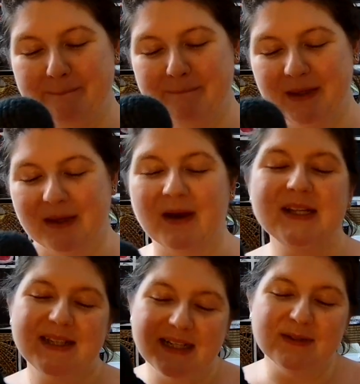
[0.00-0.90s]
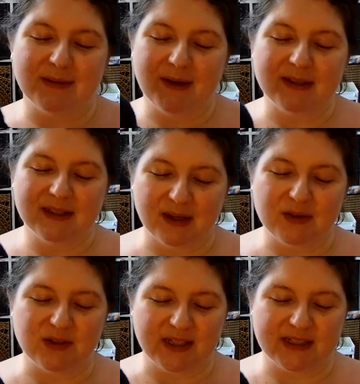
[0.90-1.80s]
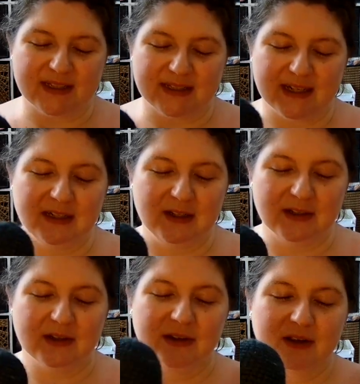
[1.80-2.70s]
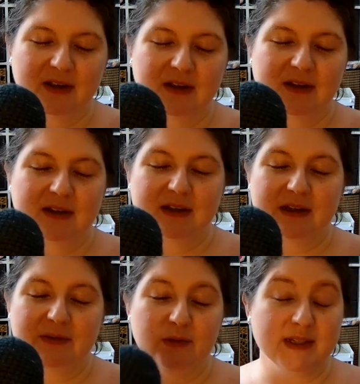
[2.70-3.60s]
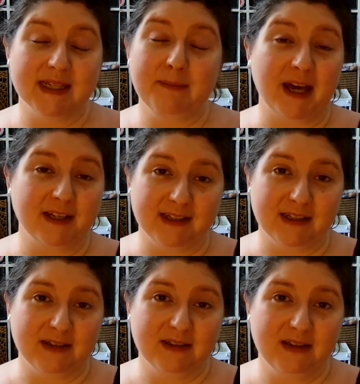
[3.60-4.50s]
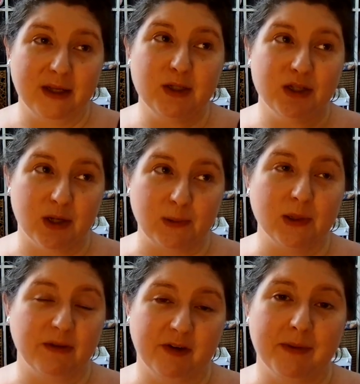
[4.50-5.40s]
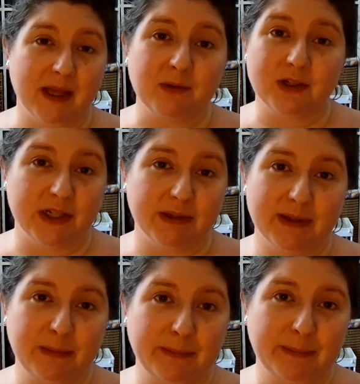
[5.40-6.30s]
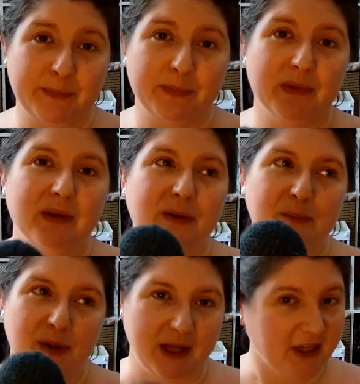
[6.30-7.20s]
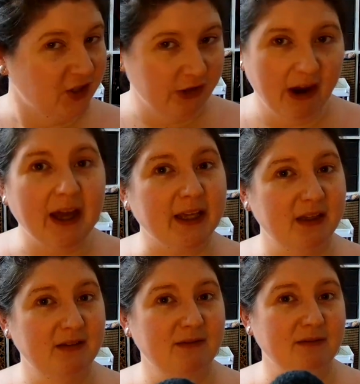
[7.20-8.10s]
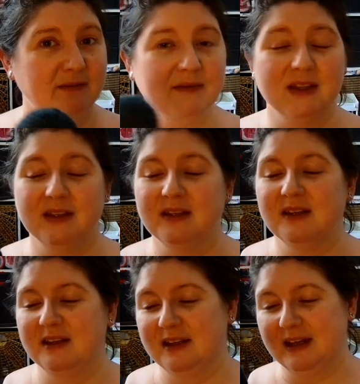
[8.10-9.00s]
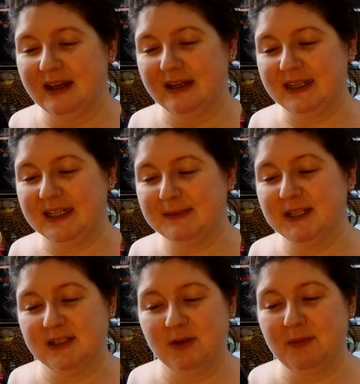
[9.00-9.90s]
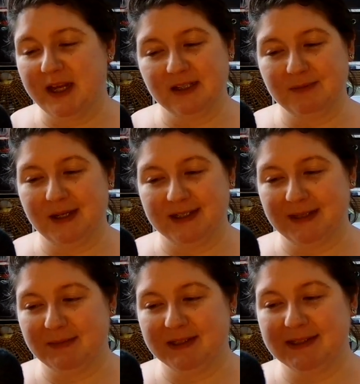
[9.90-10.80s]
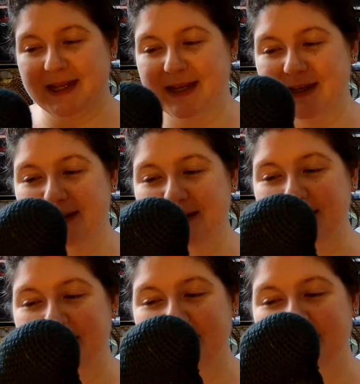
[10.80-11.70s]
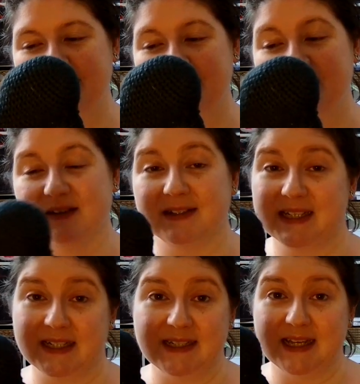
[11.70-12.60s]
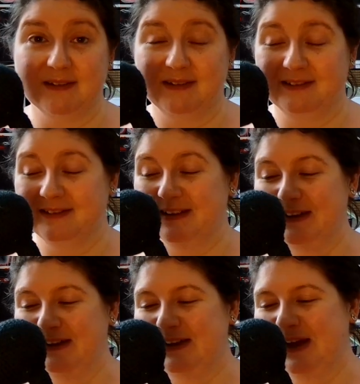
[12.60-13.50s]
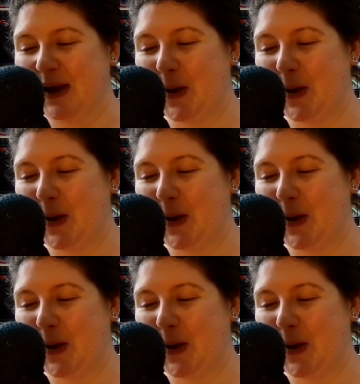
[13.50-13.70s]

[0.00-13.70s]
you know, I said to him, I was honest and said, look, if there isn't a pattern, I don't know if I'll be able to do it, but I can try. And he has been so patient, bless him. This has taken, well, since then.